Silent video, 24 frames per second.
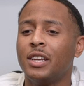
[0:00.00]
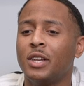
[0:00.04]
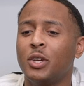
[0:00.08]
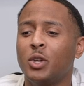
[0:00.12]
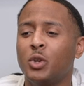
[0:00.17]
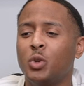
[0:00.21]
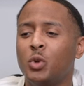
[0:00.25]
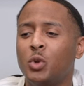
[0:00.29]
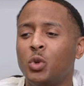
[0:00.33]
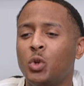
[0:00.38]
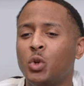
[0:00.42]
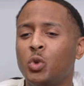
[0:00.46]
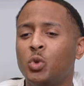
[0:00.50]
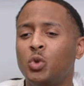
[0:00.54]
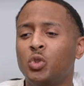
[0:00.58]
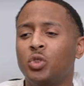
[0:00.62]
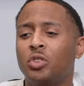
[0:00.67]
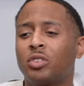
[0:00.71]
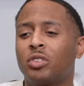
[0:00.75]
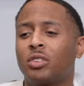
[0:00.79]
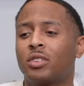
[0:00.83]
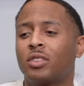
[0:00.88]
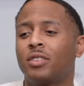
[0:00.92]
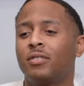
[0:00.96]
you
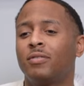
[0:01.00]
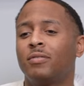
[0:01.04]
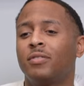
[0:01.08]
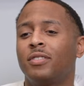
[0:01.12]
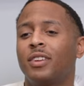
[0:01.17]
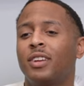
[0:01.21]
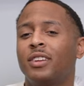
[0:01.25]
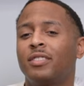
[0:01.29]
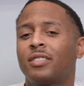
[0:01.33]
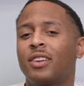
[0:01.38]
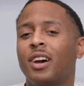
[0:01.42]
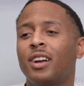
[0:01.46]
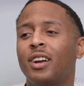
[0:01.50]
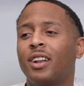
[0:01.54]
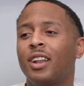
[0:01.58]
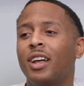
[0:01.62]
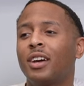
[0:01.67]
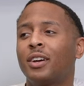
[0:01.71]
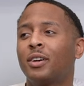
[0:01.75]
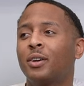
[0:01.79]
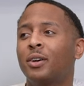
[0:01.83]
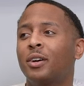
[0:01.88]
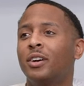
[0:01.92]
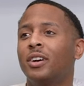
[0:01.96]
just, it's kind of
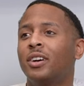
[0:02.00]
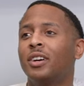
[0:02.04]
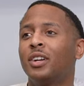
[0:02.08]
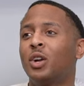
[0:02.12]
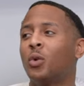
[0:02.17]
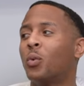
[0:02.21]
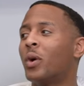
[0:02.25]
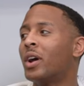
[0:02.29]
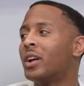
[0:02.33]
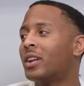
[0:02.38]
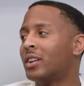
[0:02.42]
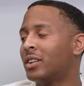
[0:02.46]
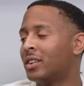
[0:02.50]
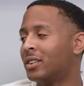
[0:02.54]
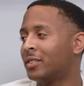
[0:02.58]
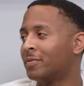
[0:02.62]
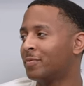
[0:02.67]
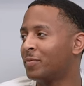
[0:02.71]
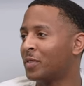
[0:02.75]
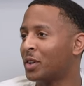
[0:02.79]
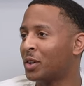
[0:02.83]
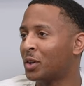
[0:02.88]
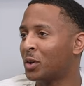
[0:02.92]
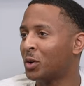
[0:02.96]
like an awakening.
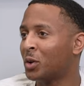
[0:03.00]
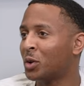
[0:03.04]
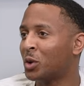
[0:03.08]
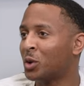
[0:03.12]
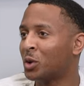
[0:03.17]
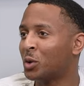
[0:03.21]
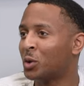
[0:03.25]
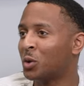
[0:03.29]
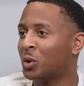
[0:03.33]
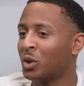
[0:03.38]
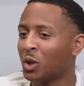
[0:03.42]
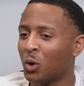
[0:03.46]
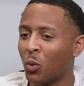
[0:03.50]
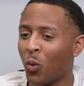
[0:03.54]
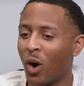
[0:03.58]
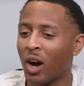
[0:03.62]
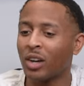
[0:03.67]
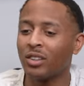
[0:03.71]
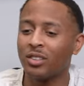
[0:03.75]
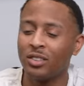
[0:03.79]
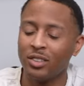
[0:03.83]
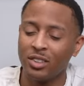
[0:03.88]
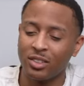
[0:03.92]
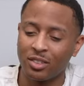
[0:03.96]
You know, you're
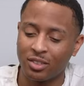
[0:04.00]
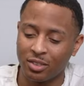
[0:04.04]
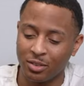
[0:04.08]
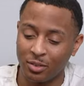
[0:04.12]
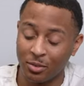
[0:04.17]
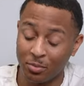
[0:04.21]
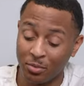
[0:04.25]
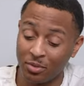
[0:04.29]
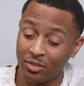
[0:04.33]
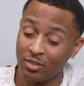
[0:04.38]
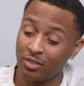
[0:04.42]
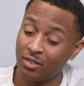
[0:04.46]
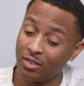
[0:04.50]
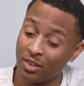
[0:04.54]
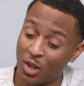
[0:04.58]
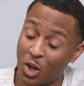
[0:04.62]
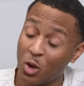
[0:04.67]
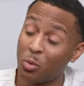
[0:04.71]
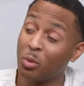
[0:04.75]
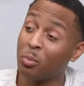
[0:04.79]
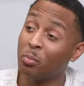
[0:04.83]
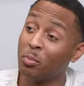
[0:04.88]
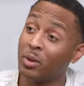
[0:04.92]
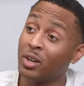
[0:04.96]
watching this
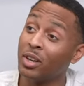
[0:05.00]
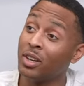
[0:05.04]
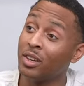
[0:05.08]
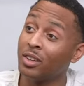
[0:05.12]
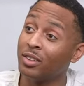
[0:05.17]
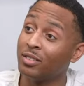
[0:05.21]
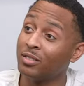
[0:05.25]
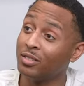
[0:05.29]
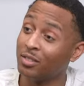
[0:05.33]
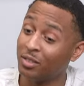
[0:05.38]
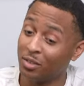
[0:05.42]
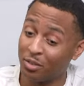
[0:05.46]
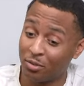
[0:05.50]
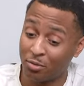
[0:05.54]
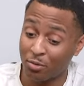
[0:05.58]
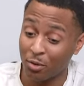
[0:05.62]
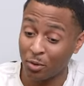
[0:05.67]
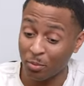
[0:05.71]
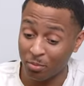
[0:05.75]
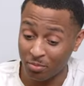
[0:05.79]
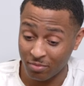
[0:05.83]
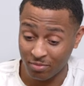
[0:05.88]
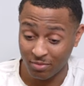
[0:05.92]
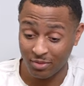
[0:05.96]
human being
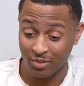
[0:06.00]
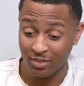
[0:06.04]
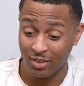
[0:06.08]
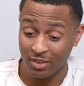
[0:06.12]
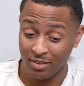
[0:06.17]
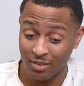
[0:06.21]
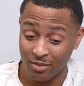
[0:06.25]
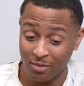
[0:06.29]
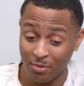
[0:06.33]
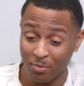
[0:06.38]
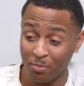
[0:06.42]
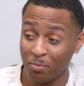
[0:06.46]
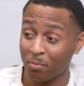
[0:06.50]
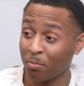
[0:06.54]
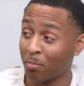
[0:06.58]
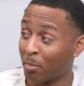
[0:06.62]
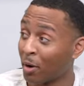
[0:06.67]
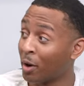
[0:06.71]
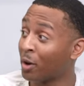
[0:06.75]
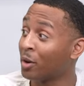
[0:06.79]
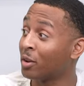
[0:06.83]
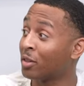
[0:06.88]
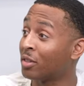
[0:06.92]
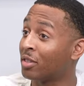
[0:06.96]
from
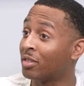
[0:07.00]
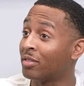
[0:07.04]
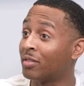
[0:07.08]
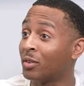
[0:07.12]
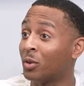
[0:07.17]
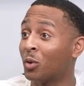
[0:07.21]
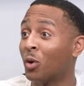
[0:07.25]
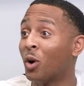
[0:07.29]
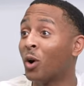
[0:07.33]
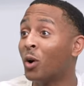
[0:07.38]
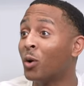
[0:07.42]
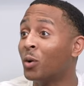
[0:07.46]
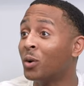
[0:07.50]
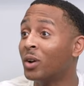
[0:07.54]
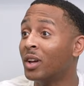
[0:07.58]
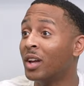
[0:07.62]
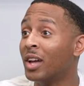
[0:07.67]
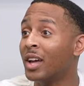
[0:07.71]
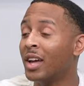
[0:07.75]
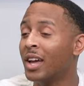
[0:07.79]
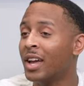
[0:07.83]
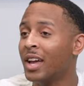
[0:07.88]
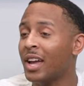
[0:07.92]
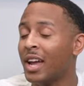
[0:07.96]
birth, grow.
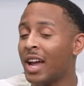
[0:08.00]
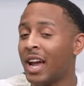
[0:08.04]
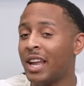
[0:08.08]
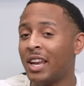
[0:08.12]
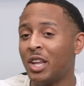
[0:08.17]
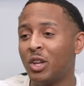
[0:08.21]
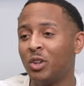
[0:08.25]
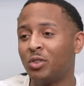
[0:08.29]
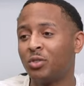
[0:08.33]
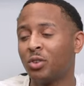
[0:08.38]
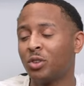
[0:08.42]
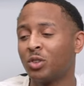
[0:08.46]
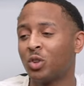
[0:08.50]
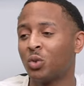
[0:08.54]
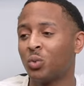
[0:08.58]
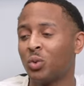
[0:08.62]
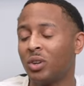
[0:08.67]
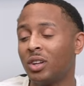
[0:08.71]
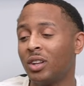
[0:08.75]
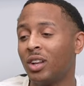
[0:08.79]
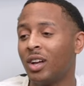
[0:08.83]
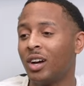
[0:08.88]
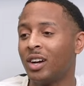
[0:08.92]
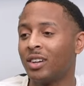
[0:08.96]
And then you start to
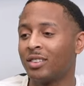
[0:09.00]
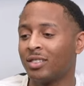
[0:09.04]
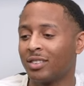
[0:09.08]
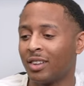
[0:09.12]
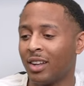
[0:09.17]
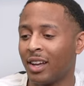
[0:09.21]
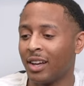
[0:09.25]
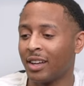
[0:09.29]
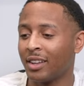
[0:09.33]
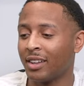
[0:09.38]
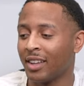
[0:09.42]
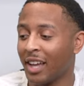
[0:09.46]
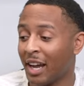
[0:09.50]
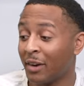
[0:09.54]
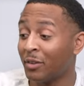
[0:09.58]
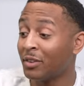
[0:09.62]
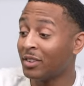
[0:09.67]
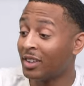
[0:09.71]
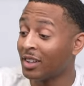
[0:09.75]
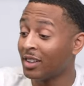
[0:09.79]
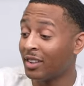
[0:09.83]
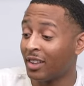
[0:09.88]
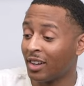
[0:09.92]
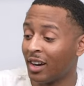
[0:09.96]
realize, like,
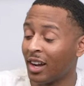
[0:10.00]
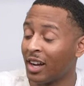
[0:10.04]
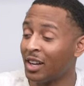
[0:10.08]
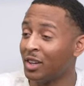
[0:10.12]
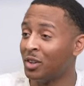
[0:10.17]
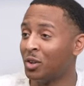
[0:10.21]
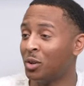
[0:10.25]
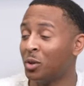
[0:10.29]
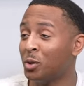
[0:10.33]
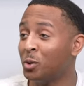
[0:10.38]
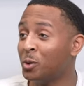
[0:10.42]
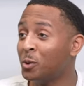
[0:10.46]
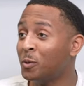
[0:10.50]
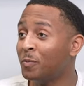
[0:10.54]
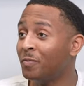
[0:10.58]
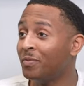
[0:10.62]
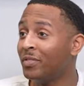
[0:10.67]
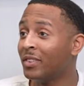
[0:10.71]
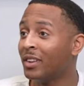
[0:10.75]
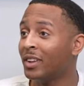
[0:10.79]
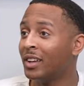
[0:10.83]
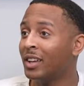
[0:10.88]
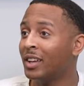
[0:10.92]
everything that I do